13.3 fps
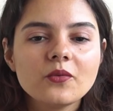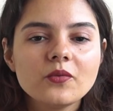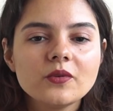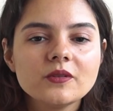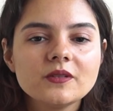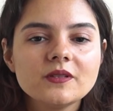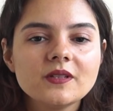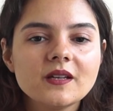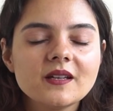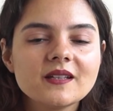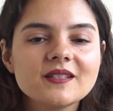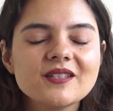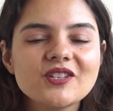would
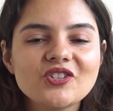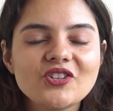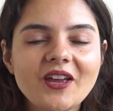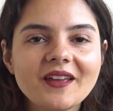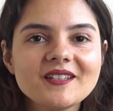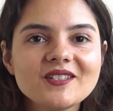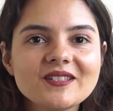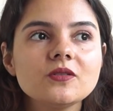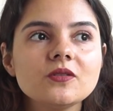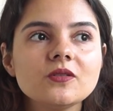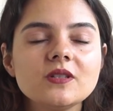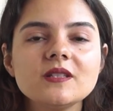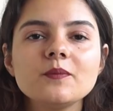suggest
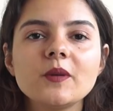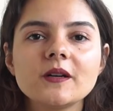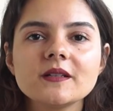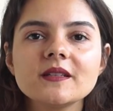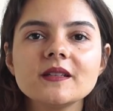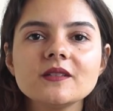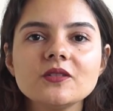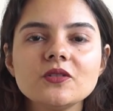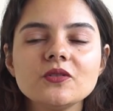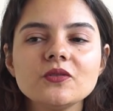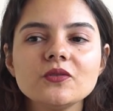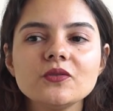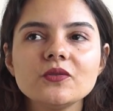to this person
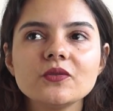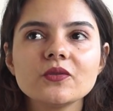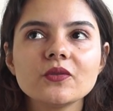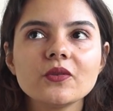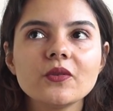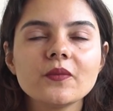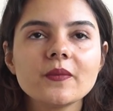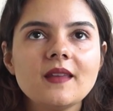to